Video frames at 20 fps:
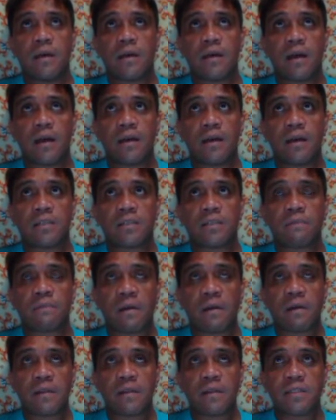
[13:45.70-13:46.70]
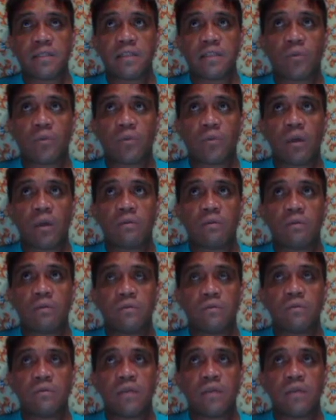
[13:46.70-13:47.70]
as far as the square
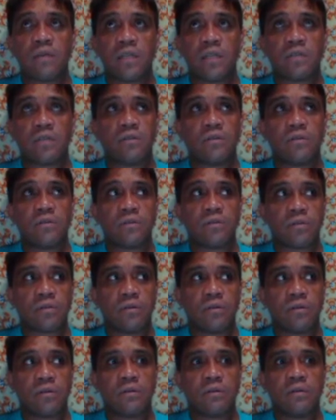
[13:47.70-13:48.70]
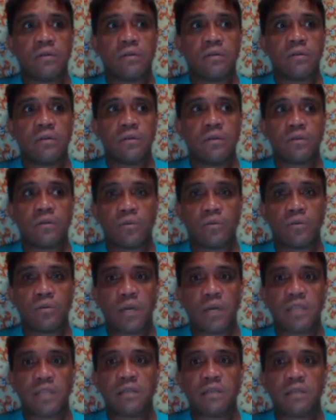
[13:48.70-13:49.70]
root is concerned, to
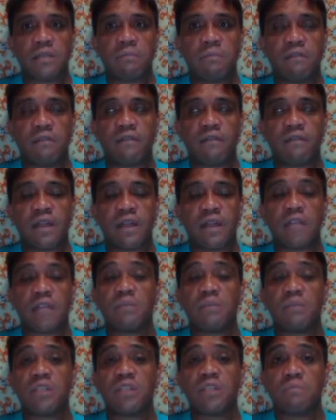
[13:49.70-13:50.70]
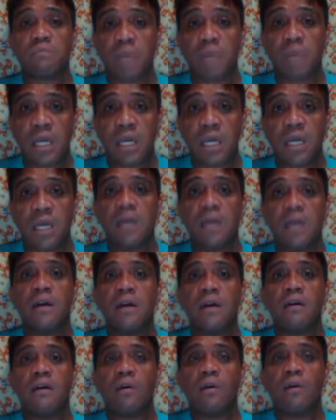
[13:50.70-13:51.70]
make it simplified, it must be
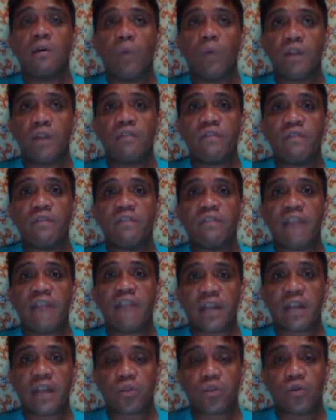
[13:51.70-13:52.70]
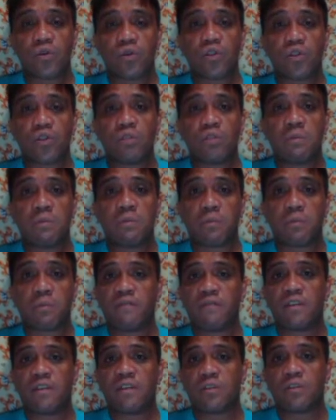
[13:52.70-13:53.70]
one of the factors should be
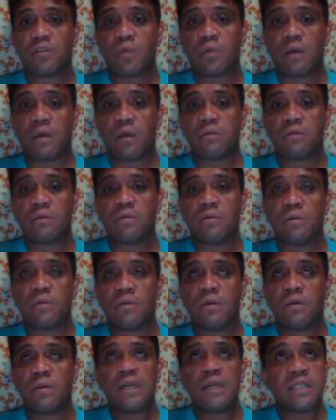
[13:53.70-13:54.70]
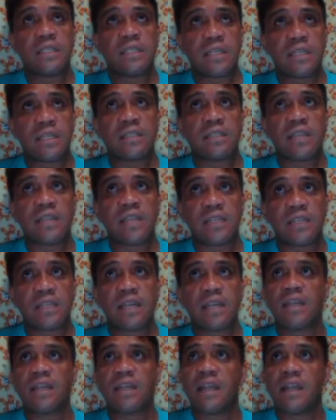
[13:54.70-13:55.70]
perfect square. So since 6
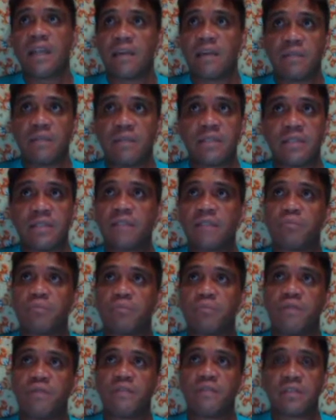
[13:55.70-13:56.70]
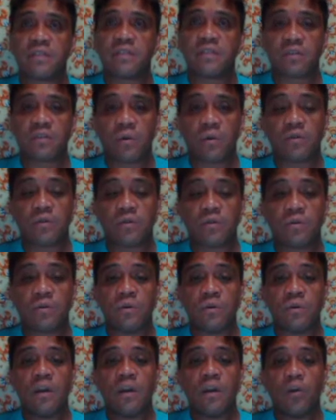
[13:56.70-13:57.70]
and 11 is not perfect square,
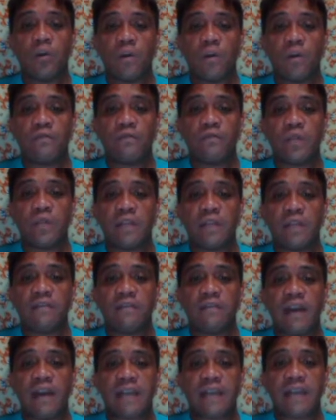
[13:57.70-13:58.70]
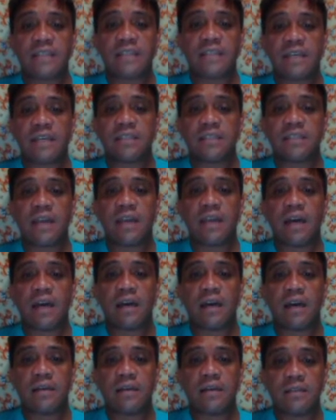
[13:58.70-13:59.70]
so we have to leave as is
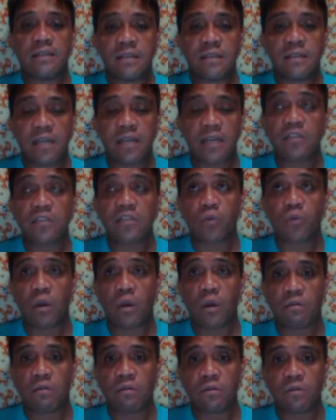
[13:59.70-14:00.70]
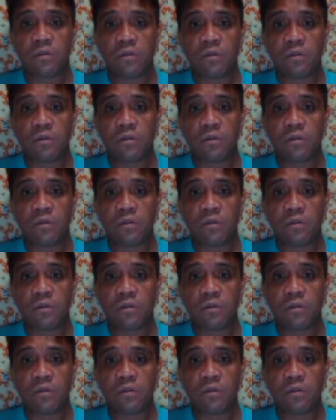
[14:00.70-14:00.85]
the square root.